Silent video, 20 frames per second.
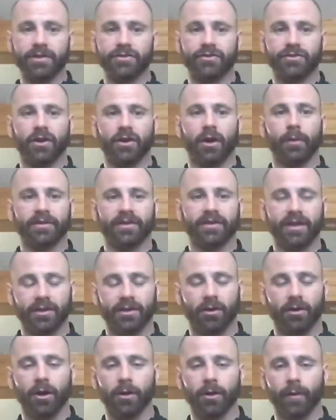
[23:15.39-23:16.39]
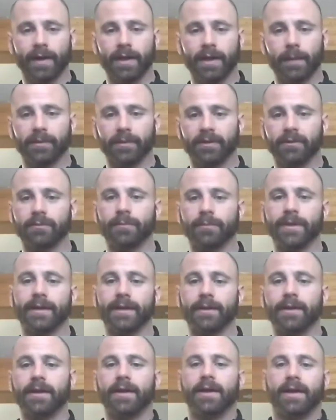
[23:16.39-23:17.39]
You should always get your heart rate up a little
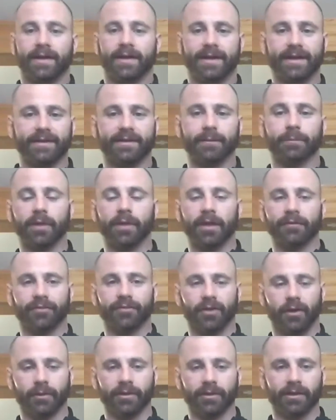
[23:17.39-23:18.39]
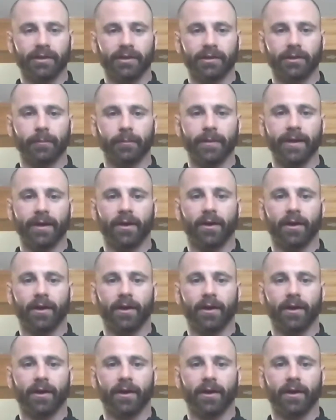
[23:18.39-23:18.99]
bit, get the blood flowing a little bit.